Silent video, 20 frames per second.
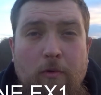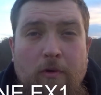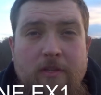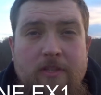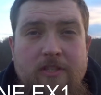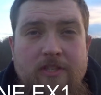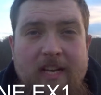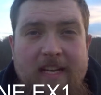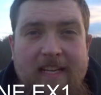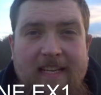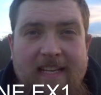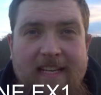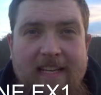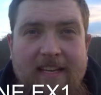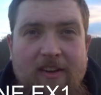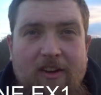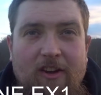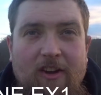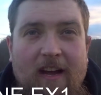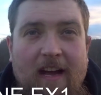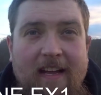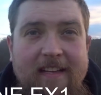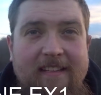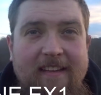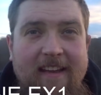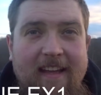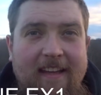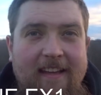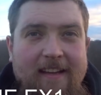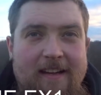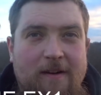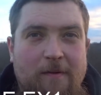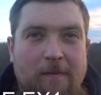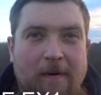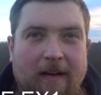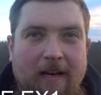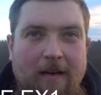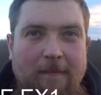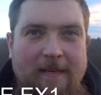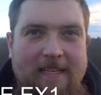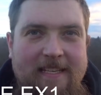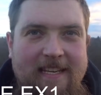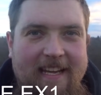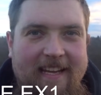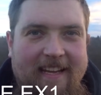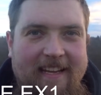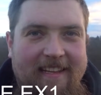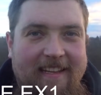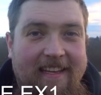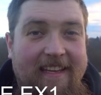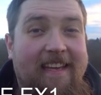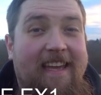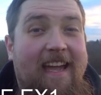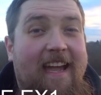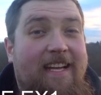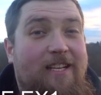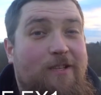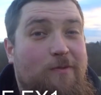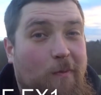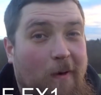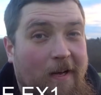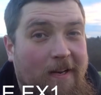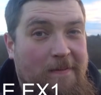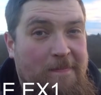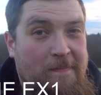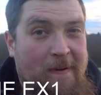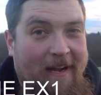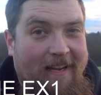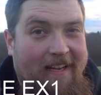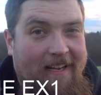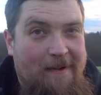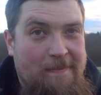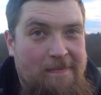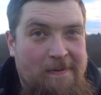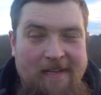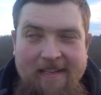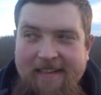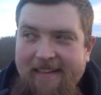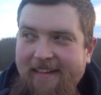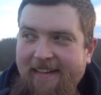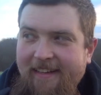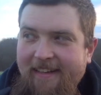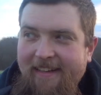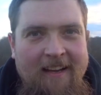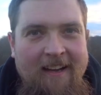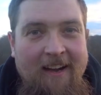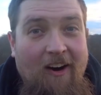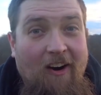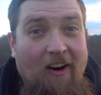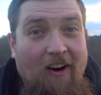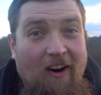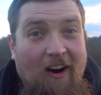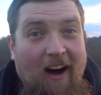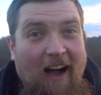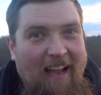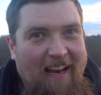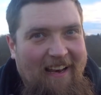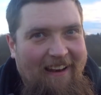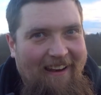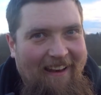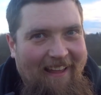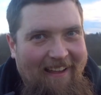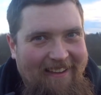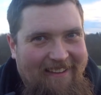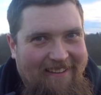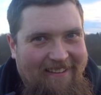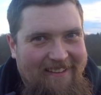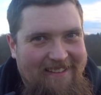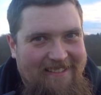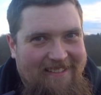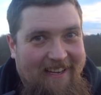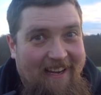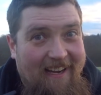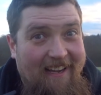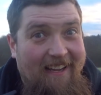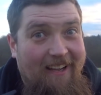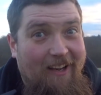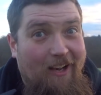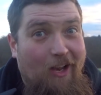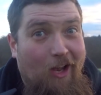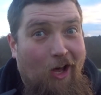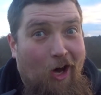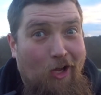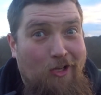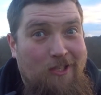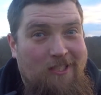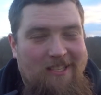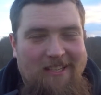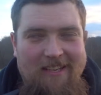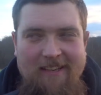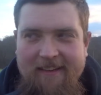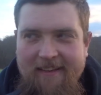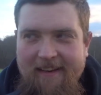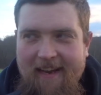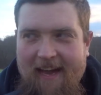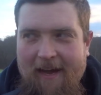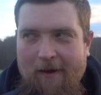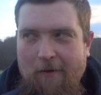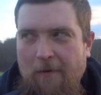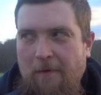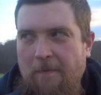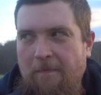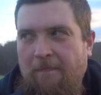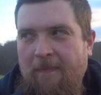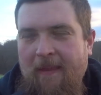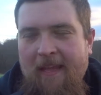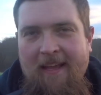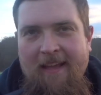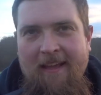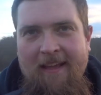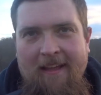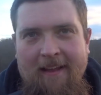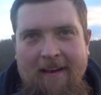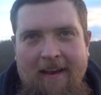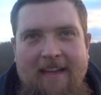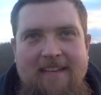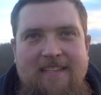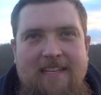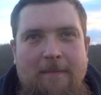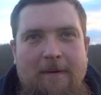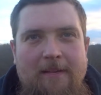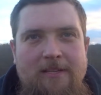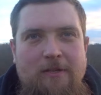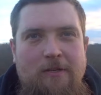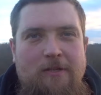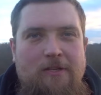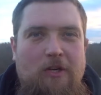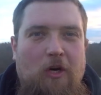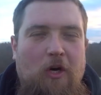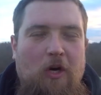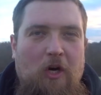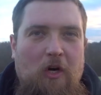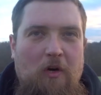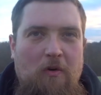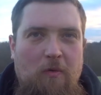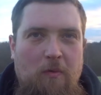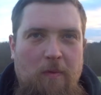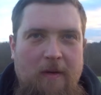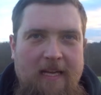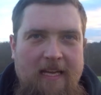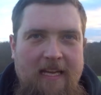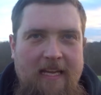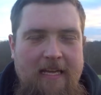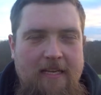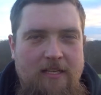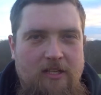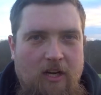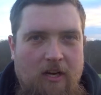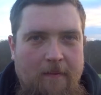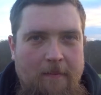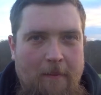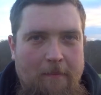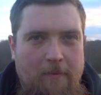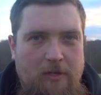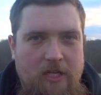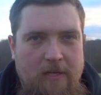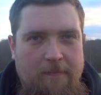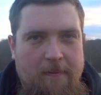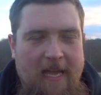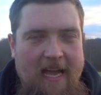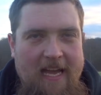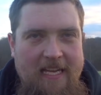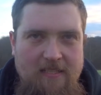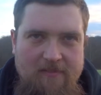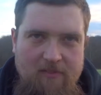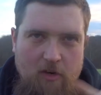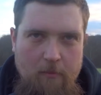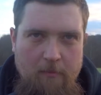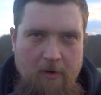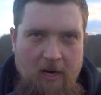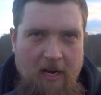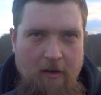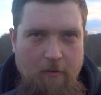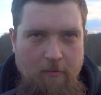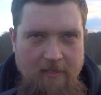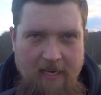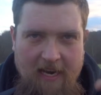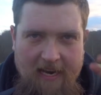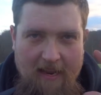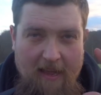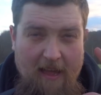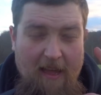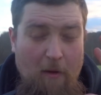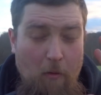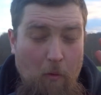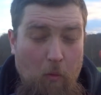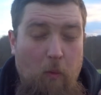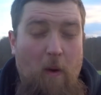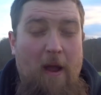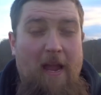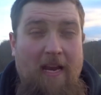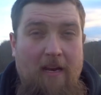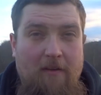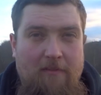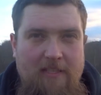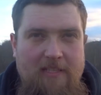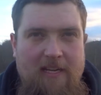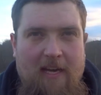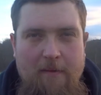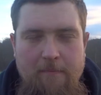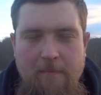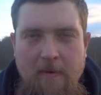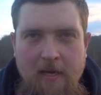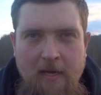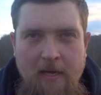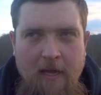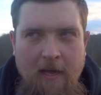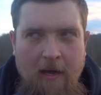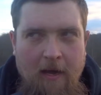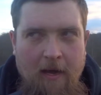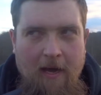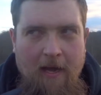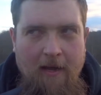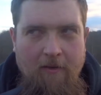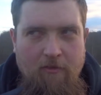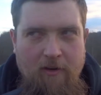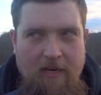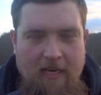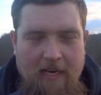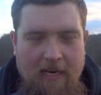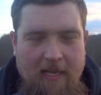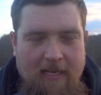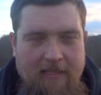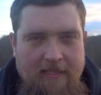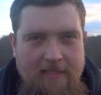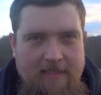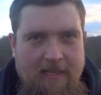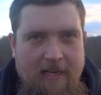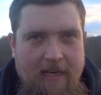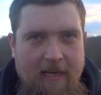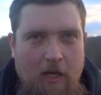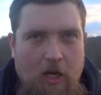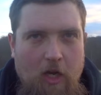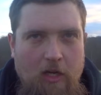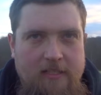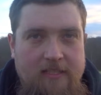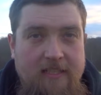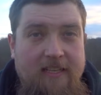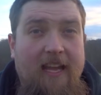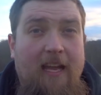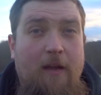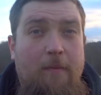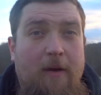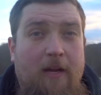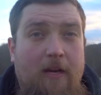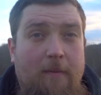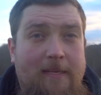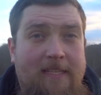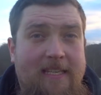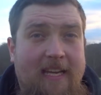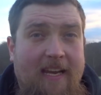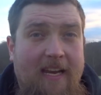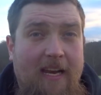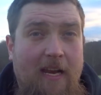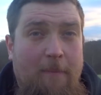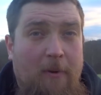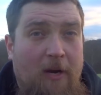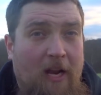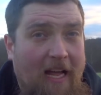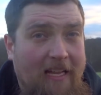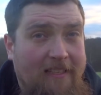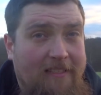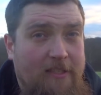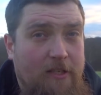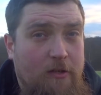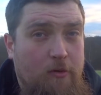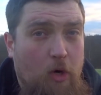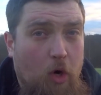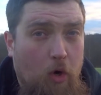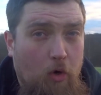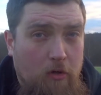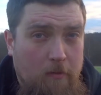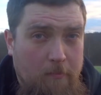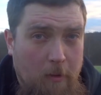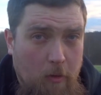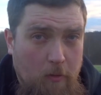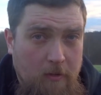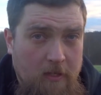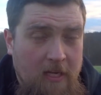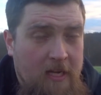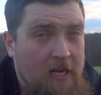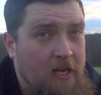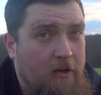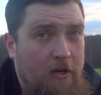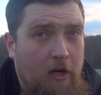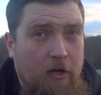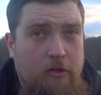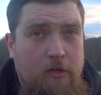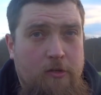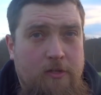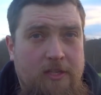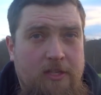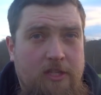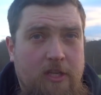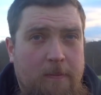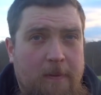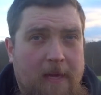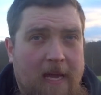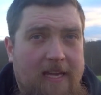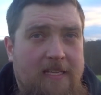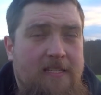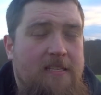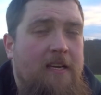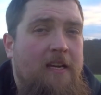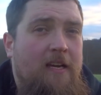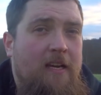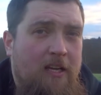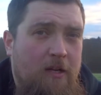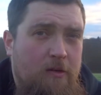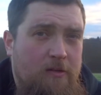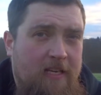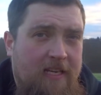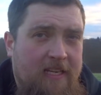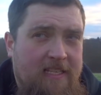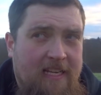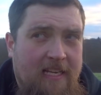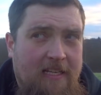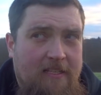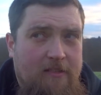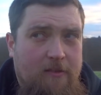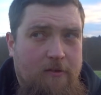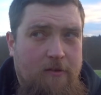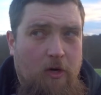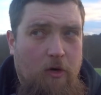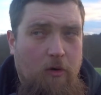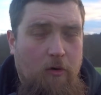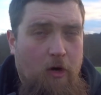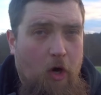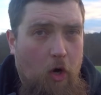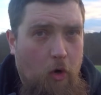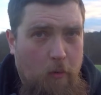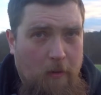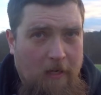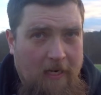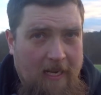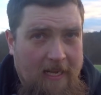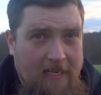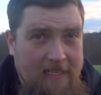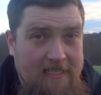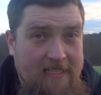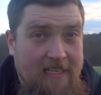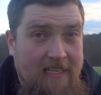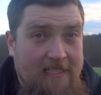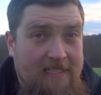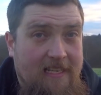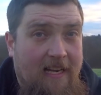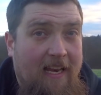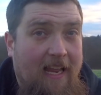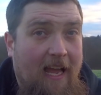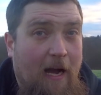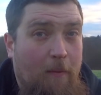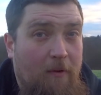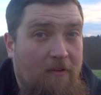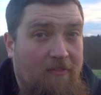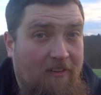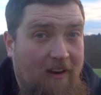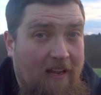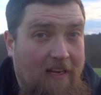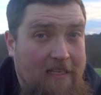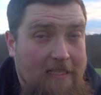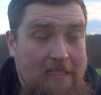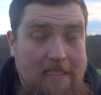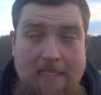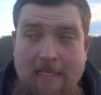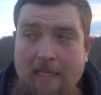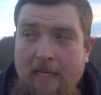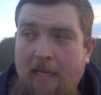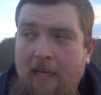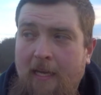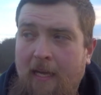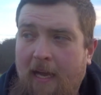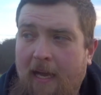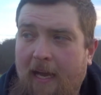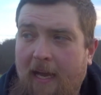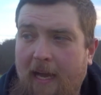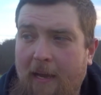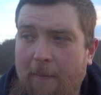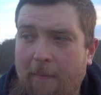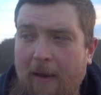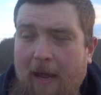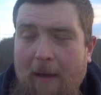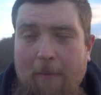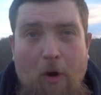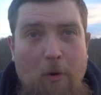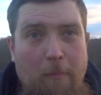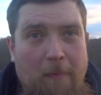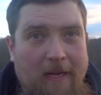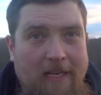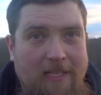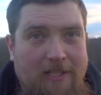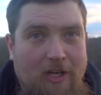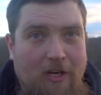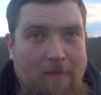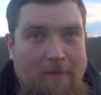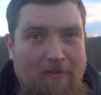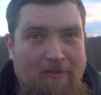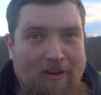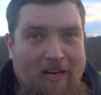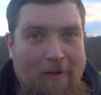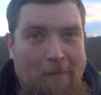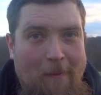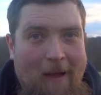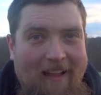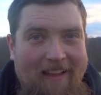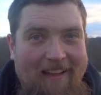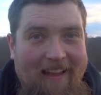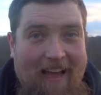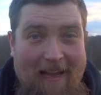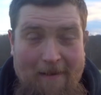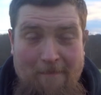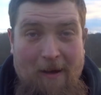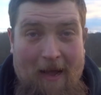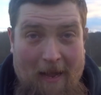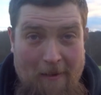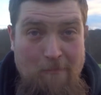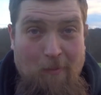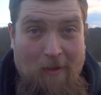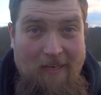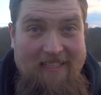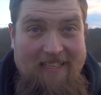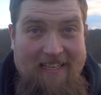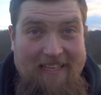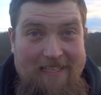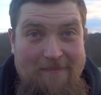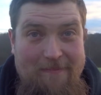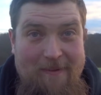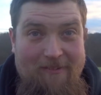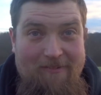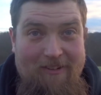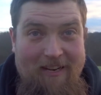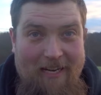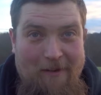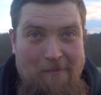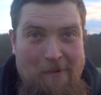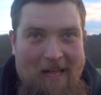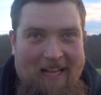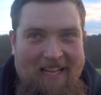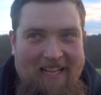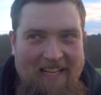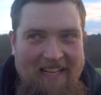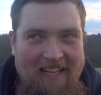JD here, and today we're going to be taking the EX1 back up. Oh, I like this guy a lot. Now, last time as you saw, we took him up GPS, flew him around, had a whale of a time. I really like this guy a lot. Today we're going to be taking it up on altitude hold mode, not using GPS, using its altitude hold only, and see exactly how it flies. Um, now I'm hoping it's going to be really well, I'm, I'm wanting it to be really well.